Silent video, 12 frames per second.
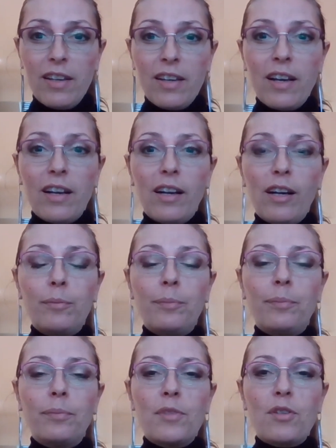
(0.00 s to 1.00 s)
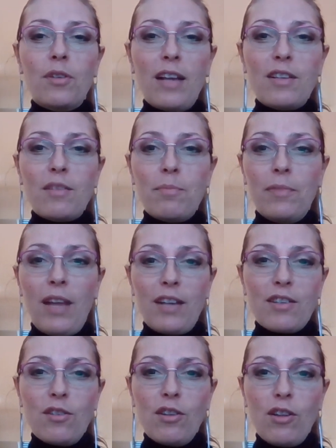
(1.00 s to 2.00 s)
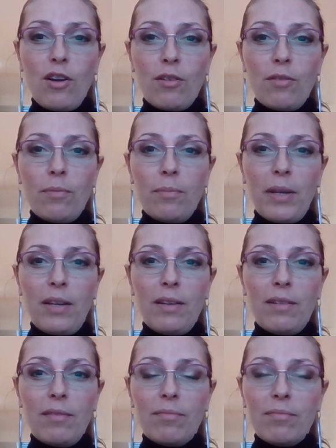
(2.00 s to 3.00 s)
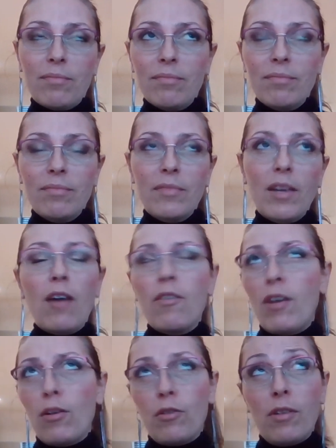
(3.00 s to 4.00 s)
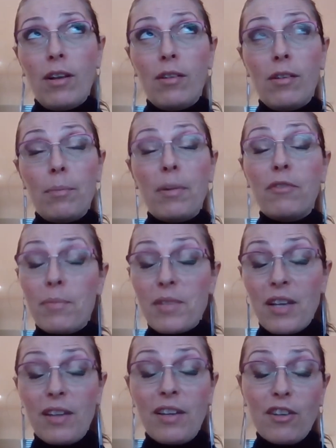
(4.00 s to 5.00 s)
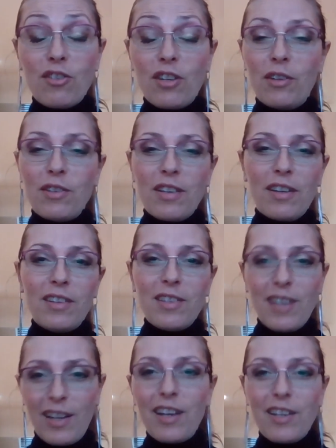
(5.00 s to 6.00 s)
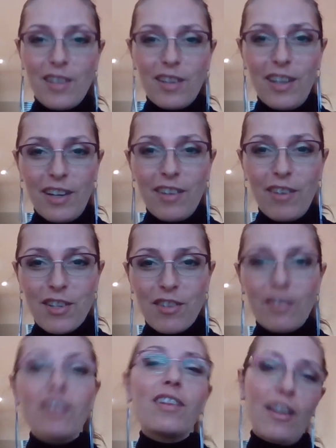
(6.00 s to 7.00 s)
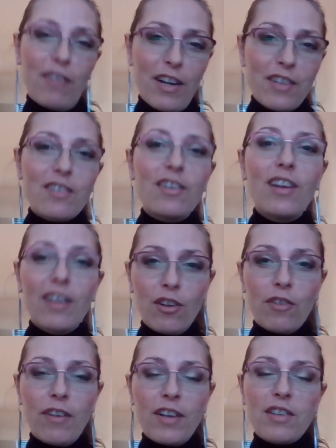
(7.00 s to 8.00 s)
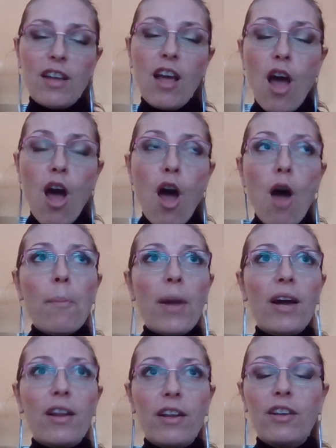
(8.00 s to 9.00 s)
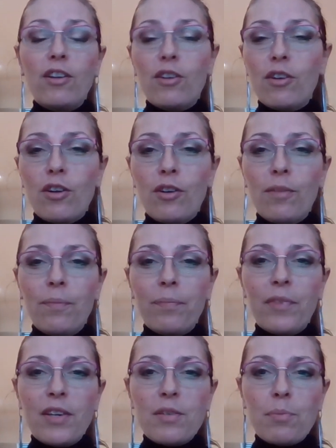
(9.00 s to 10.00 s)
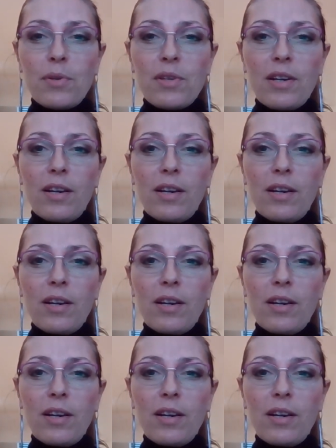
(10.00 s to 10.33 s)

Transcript: So that's not been, apart from Sunday, actually, because Sunday is a day of rest. But, you know, this was